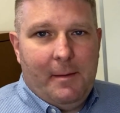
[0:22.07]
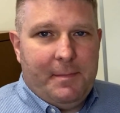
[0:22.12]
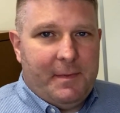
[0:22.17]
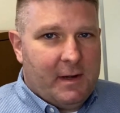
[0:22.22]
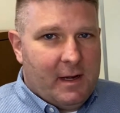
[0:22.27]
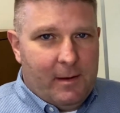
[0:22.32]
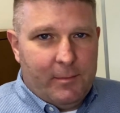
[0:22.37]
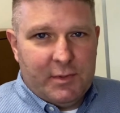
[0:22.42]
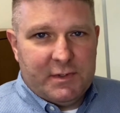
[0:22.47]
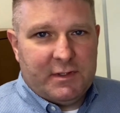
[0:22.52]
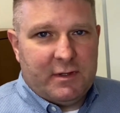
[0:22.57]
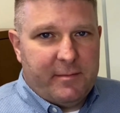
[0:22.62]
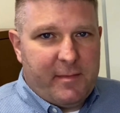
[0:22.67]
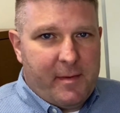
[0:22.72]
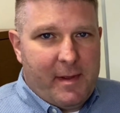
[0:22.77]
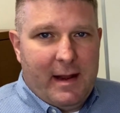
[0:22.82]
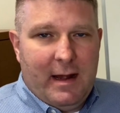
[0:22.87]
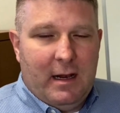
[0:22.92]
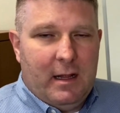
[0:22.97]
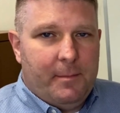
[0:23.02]
The numbers are going to be
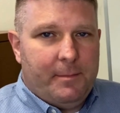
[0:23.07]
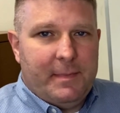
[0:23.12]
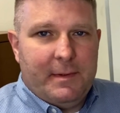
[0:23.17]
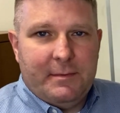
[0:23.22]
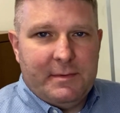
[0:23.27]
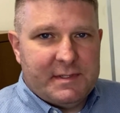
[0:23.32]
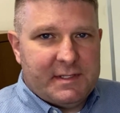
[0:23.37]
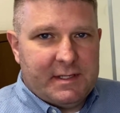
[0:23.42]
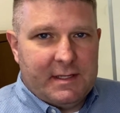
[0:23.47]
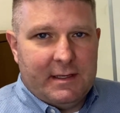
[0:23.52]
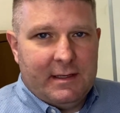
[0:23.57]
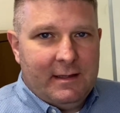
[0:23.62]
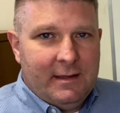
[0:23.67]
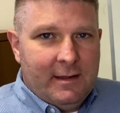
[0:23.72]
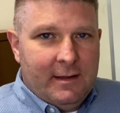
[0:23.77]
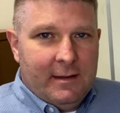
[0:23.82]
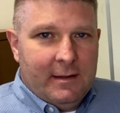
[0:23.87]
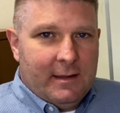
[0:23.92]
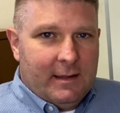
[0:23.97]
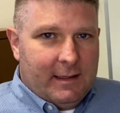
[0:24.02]
made up. It was a
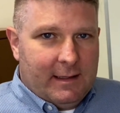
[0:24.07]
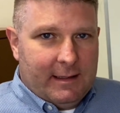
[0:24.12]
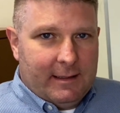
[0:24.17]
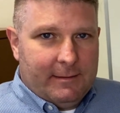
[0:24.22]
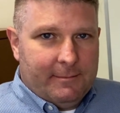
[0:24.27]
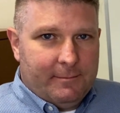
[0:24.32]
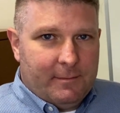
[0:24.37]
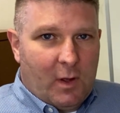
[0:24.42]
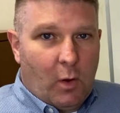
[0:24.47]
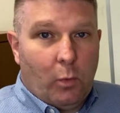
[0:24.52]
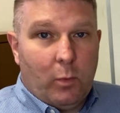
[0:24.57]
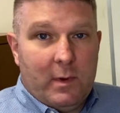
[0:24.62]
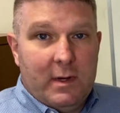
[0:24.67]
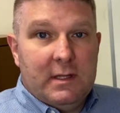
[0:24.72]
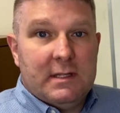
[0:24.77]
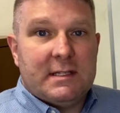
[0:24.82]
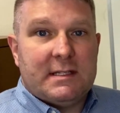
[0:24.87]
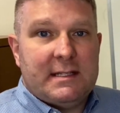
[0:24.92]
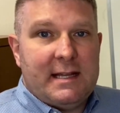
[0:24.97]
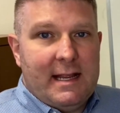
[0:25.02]
real
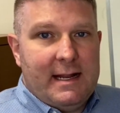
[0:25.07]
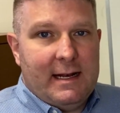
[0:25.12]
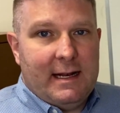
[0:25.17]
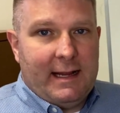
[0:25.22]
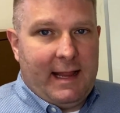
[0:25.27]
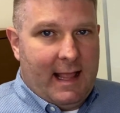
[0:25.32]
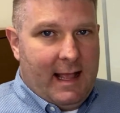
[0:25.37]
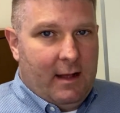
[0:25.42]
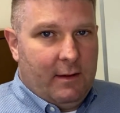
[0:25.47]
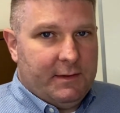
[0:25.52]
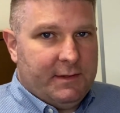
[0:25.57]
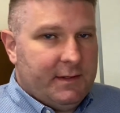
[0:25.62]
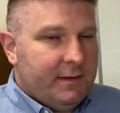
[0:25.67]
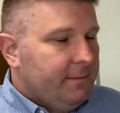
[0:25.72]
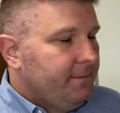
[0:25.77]
estate account.